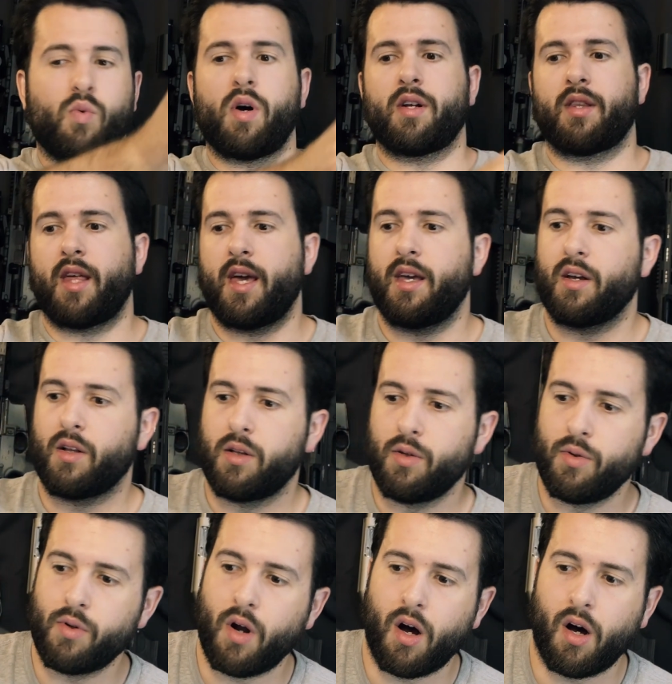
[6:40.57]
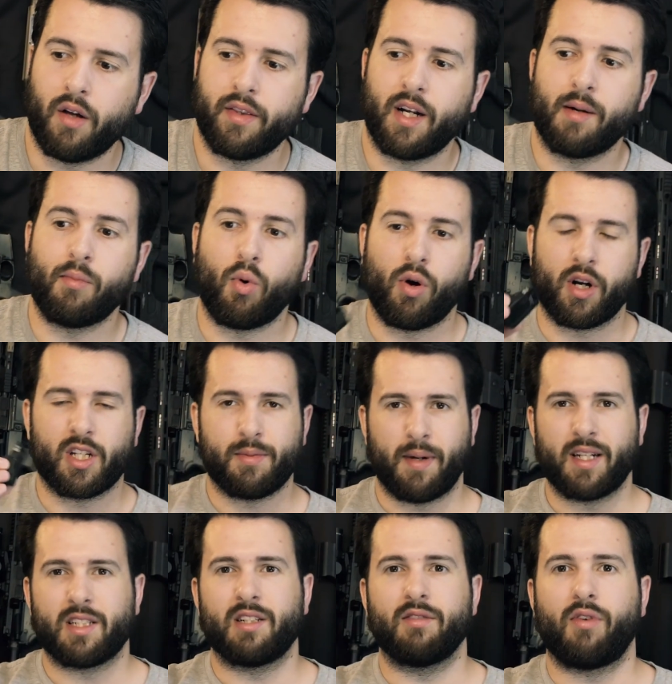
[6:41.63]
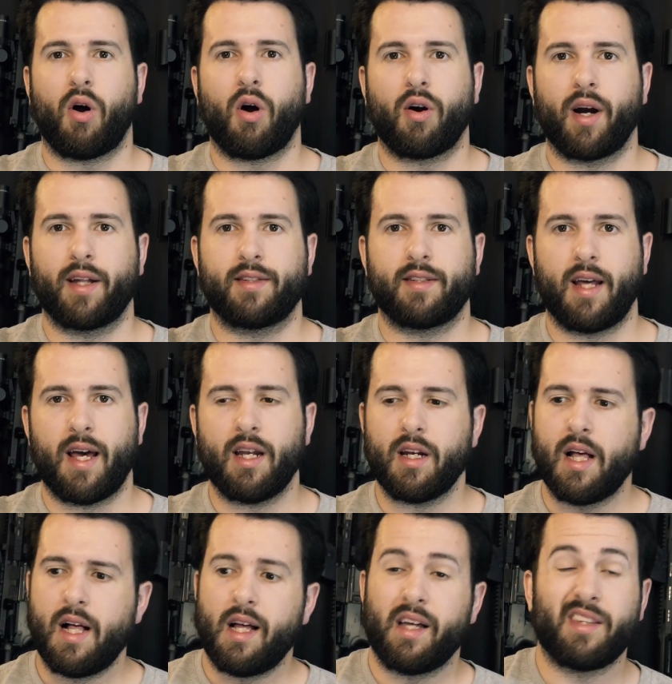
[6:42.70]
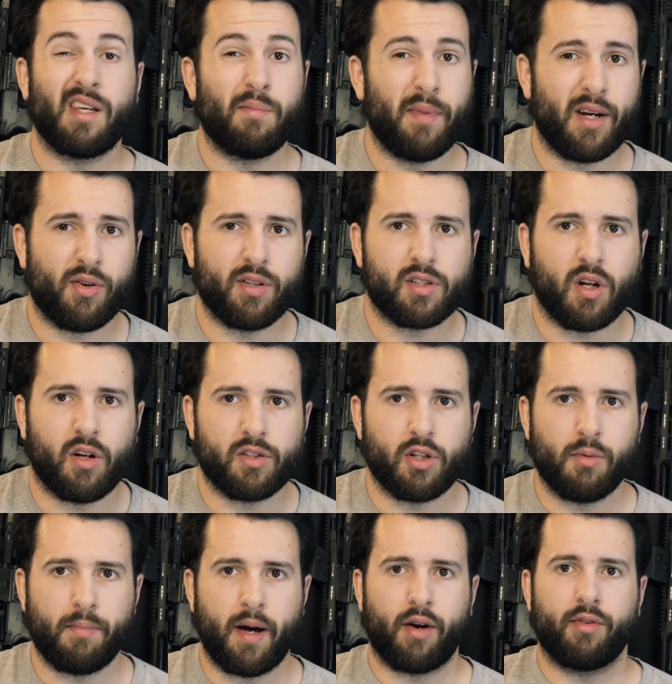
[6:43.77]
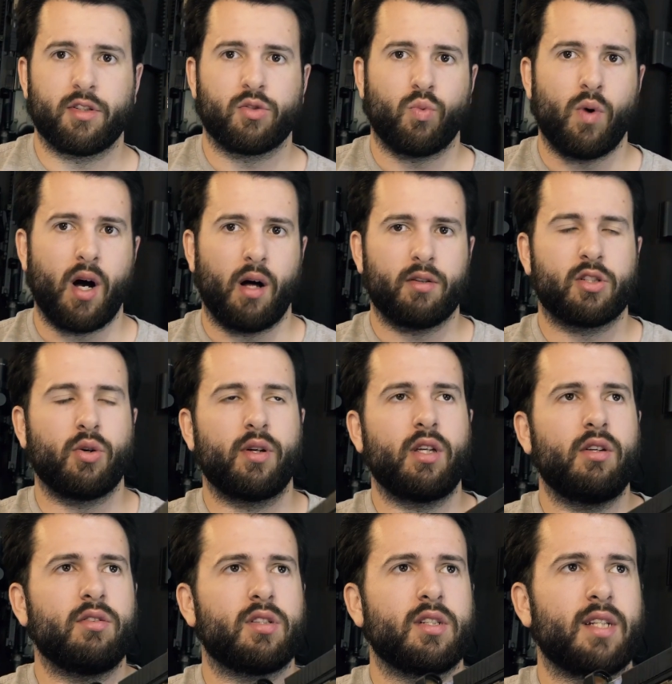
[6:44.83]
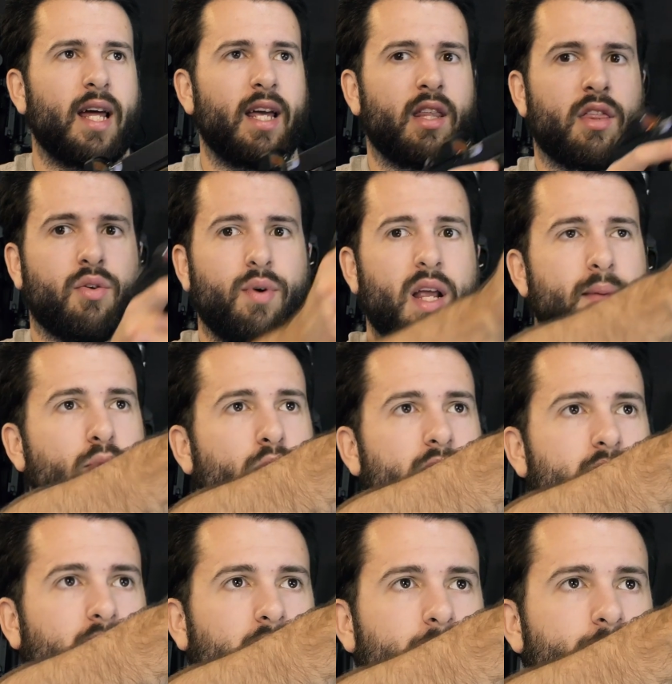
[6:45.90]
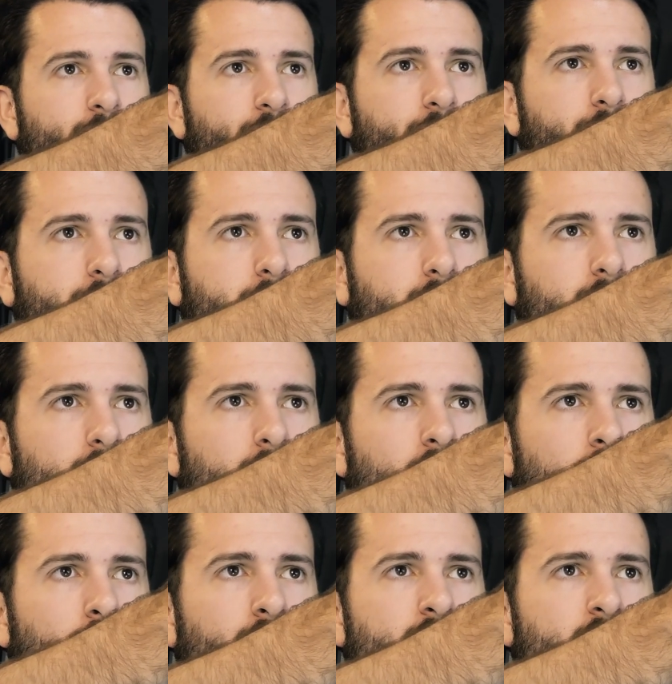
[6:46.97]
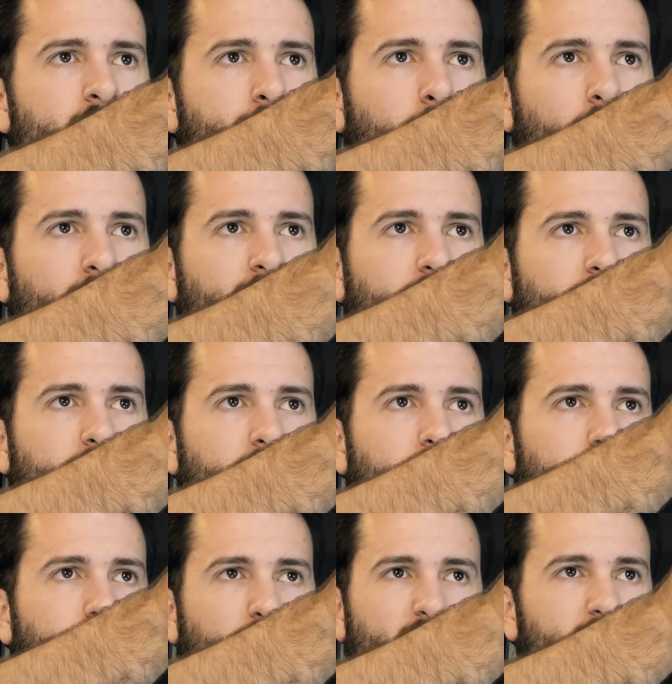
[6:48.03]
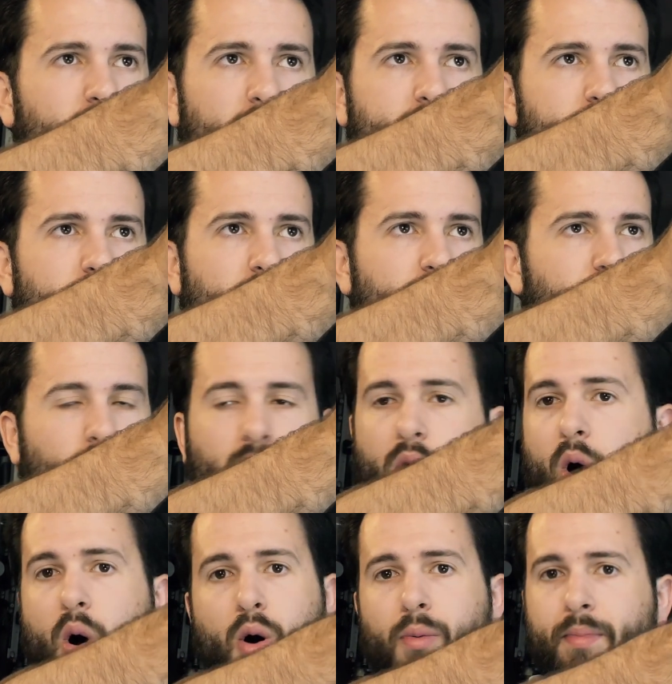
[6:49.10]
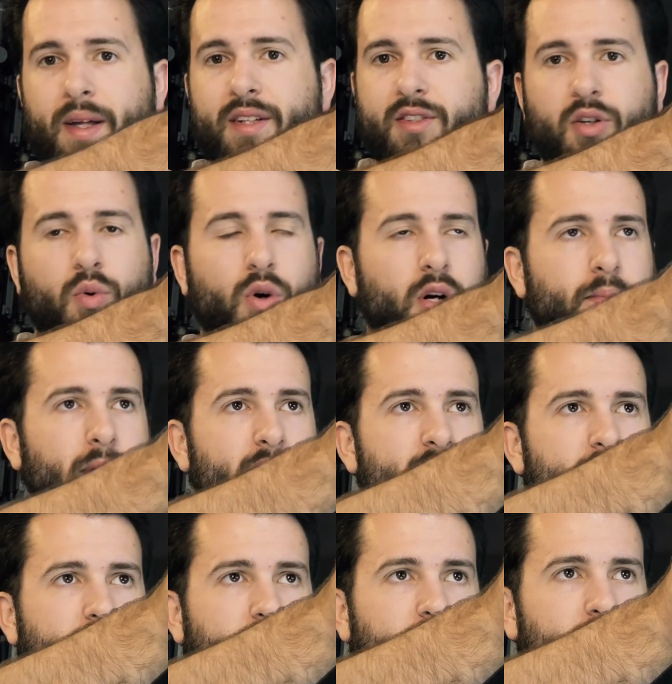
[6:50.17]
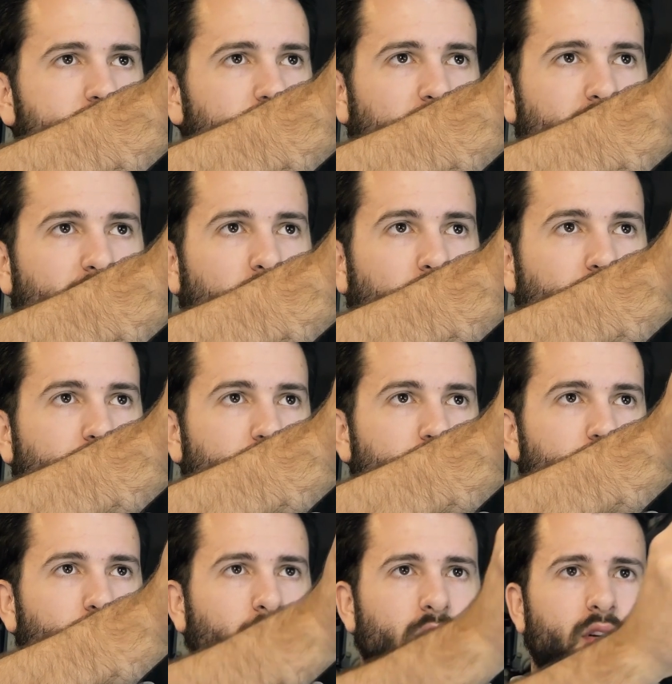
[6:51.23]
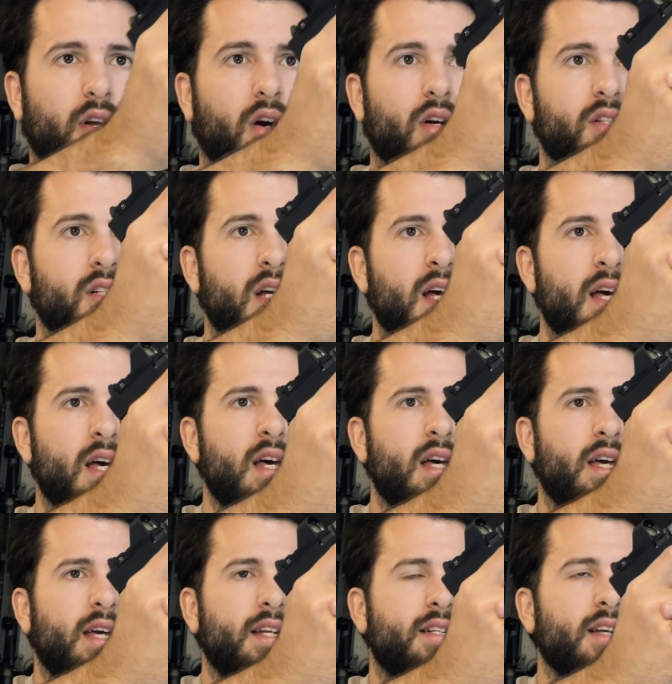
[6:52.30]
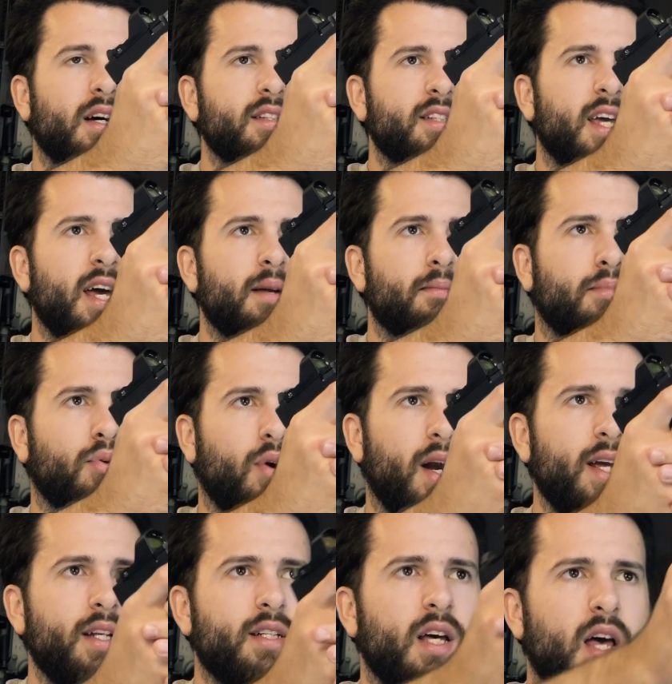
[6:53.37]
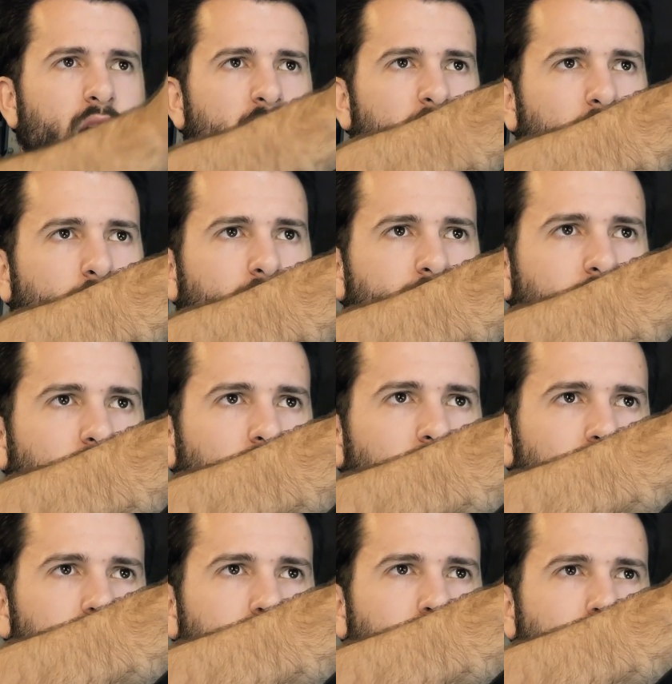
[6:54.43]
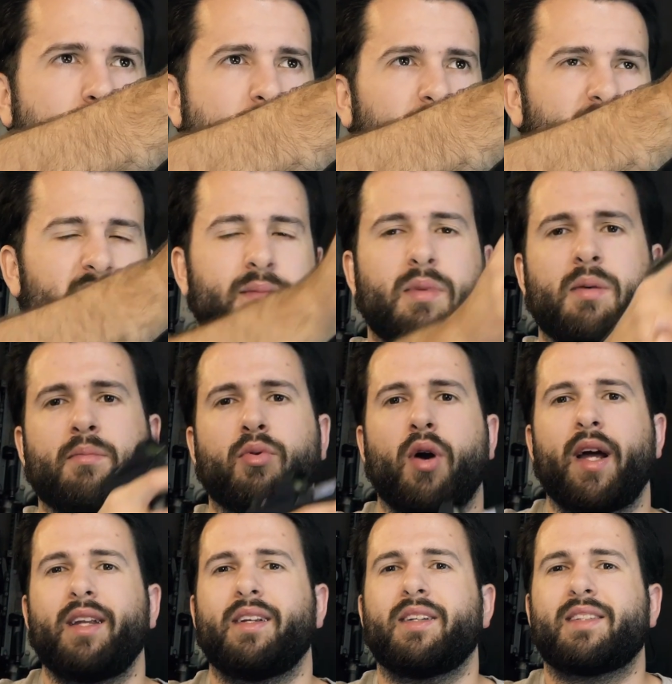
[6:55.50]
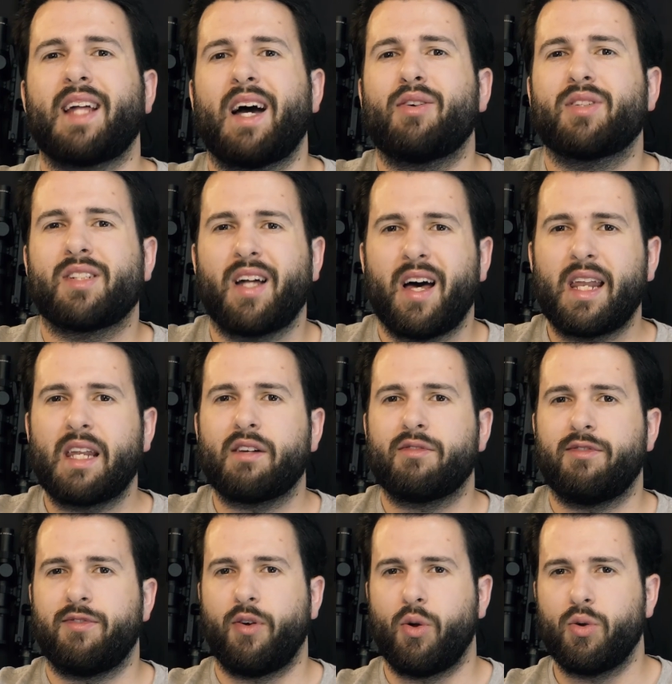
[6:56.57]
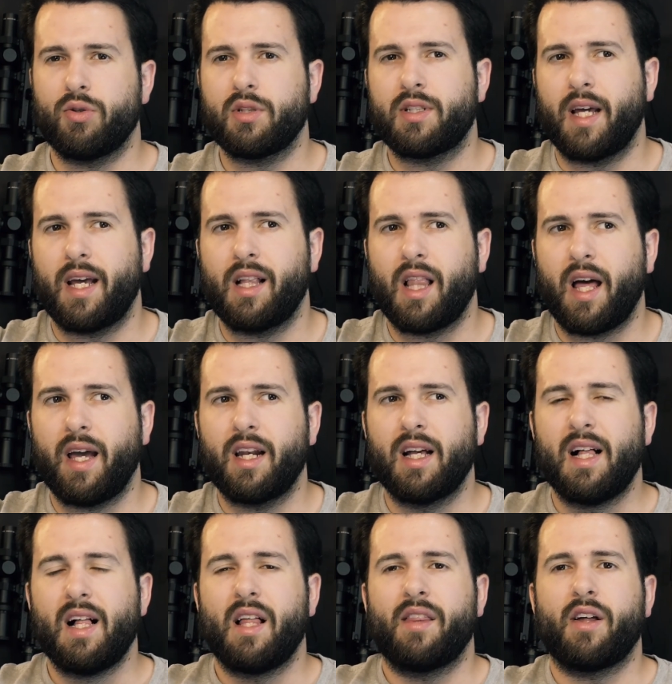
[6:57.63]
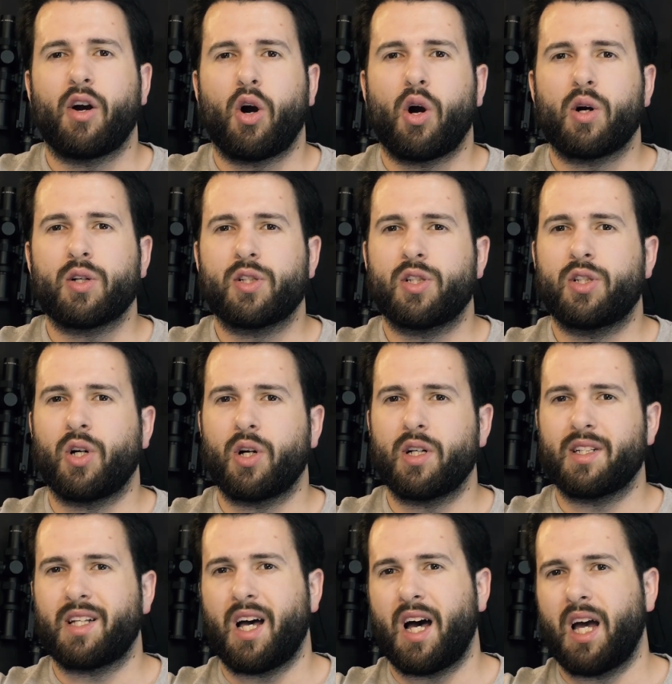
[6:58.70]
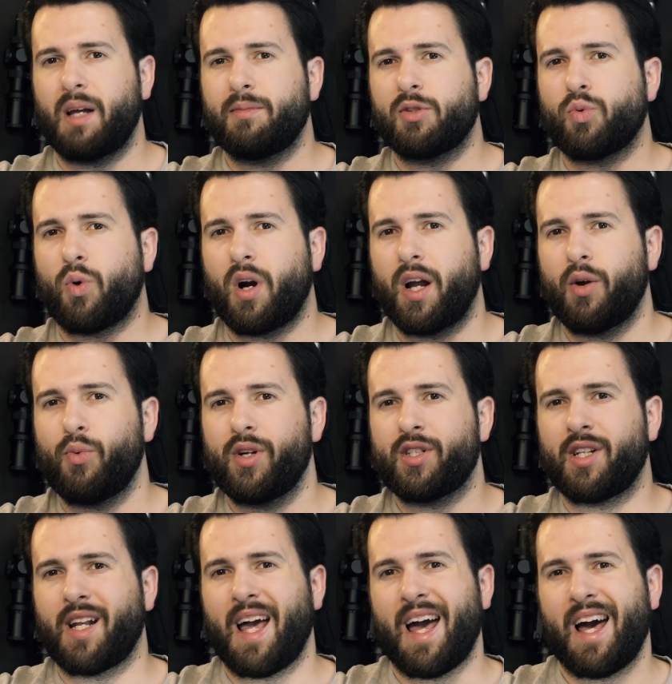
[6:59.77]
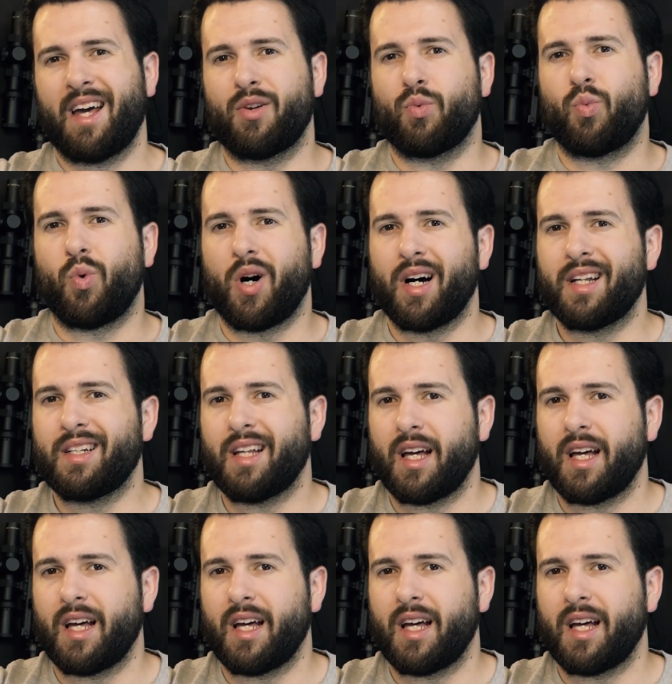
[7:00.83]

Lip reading: what they include on their more expensive RS10. And the emitter is also better as well. So it uses a 3 MOA dot, which is perfectly precise enough for all pistol work, basically inside of 100 or 200 yards. It does get bright. However, on maximum brightness outside in full daylight, there are certain times where I wish it had one